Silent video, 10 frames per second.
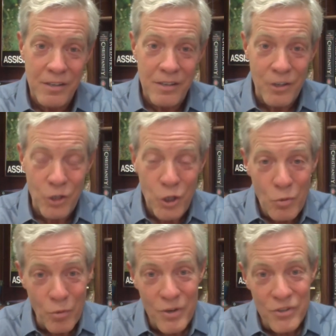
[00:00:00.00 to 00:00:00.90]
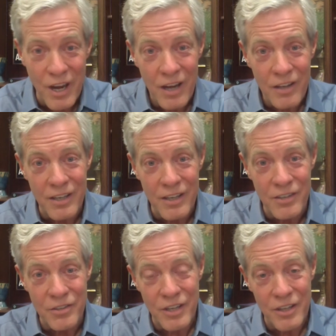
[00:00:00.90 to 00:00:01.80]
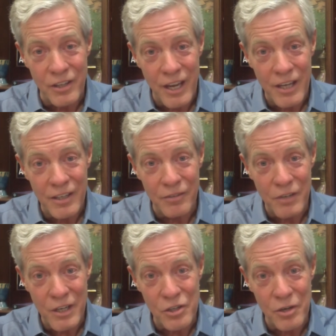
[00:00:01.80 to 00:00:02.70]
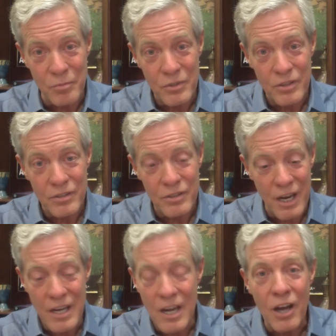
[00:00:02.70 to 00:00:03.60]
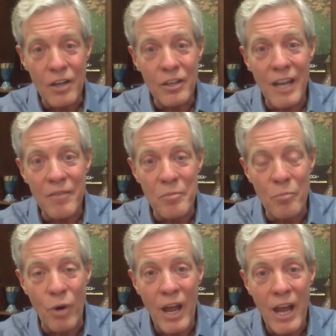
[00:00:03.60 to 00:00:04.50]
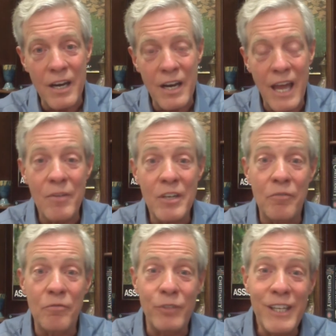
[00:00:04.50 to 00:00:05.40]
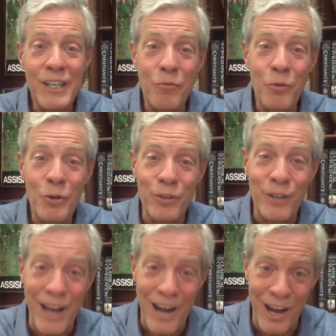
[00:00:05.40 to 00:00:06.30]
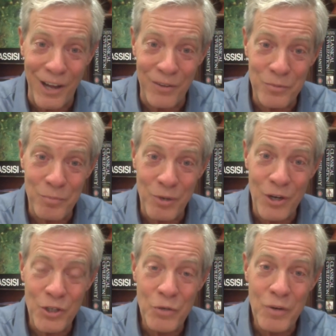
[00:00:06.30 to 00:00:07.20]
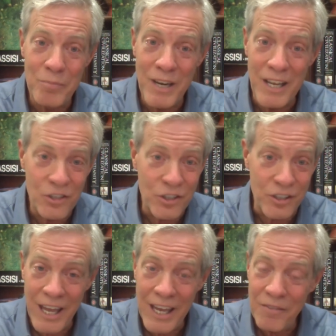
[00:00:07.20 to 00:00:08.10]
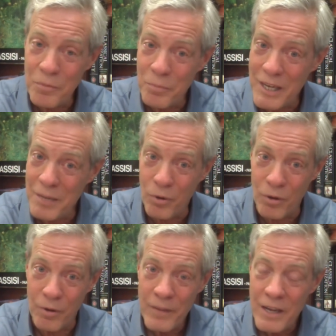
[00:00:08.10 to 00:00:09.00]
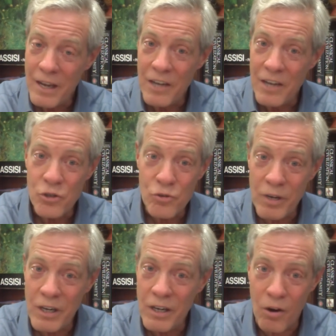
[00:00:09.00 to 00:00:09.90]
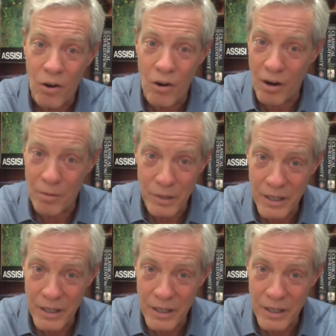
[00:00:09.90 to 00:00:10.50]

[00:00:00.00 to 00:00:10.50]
You were once aliens in the land of Egypt, taking unleavened bread and having to flee for your lives because you had been enslaved people and treated horribly.